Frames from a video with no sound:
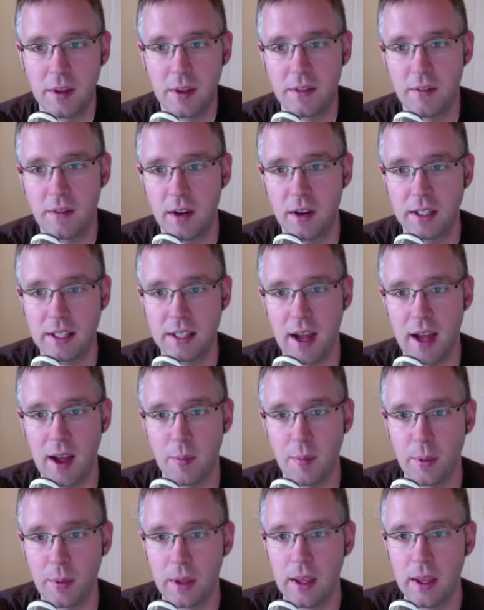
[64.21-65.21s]
the very
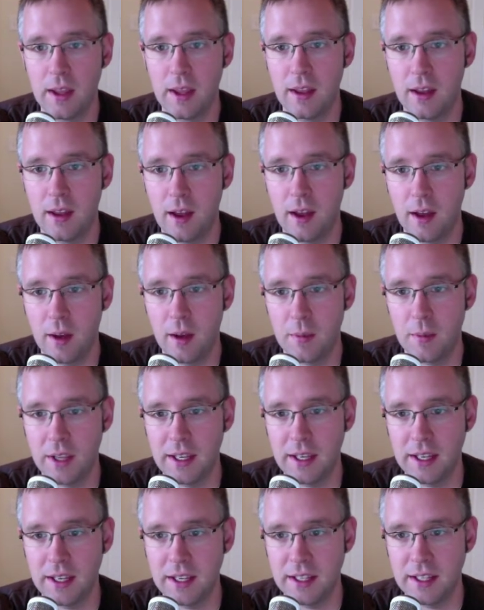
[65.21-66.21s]
top.
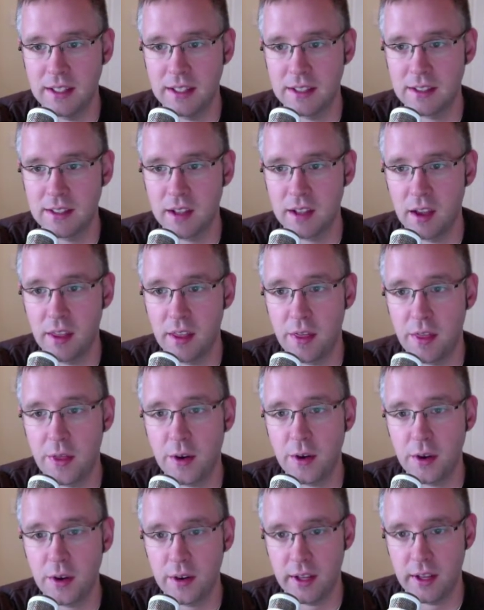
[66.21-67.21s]
It is the
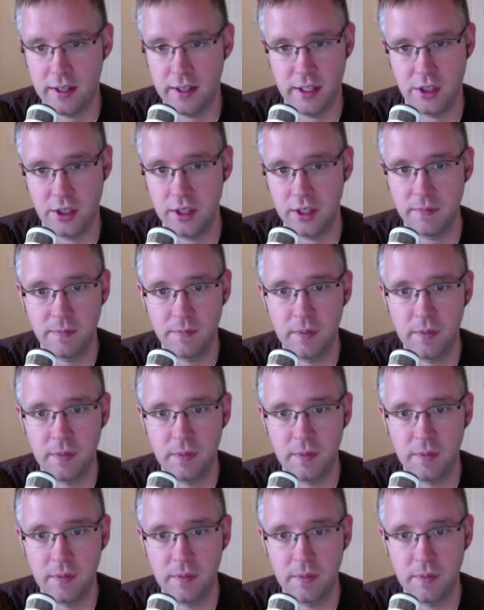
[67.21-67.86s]
3rd edition.